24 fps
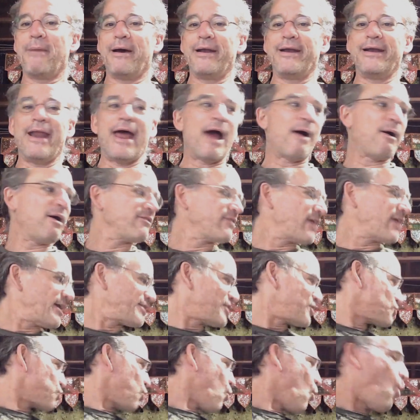But now I've got
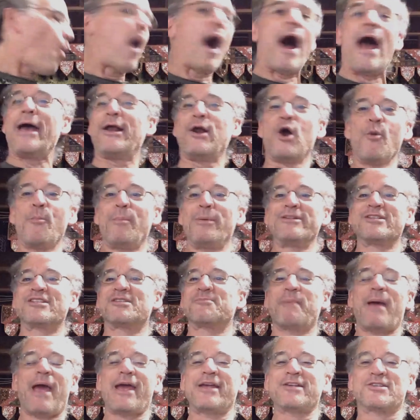this wide open
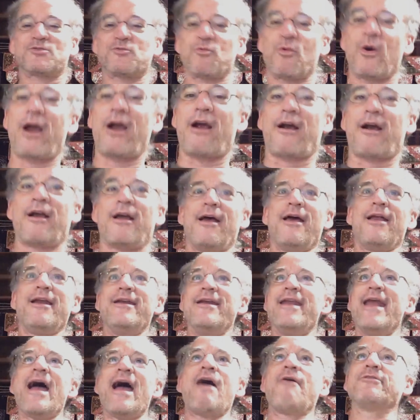space where
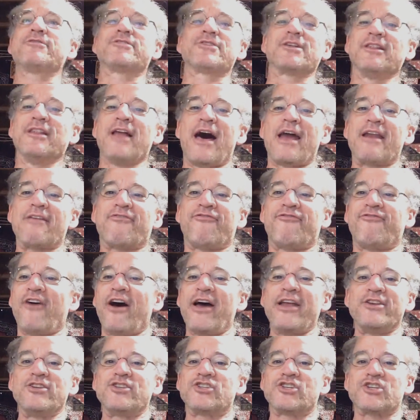now it's a lot of
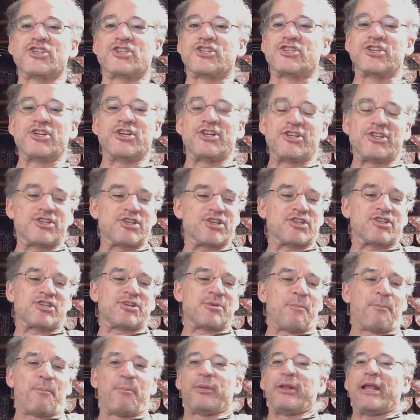fun just to
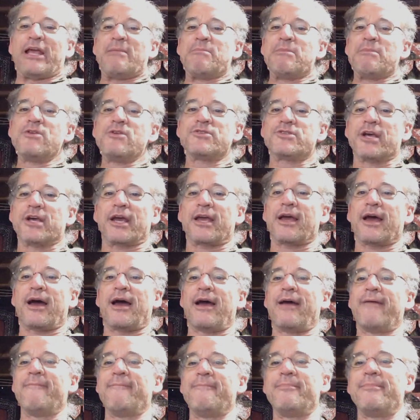play music.
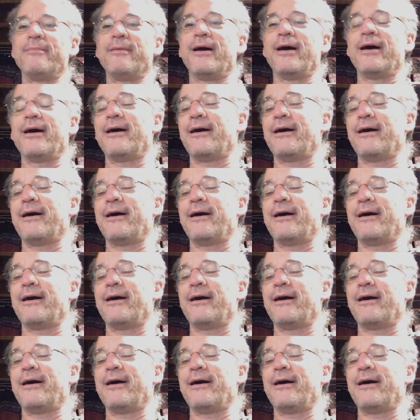I'm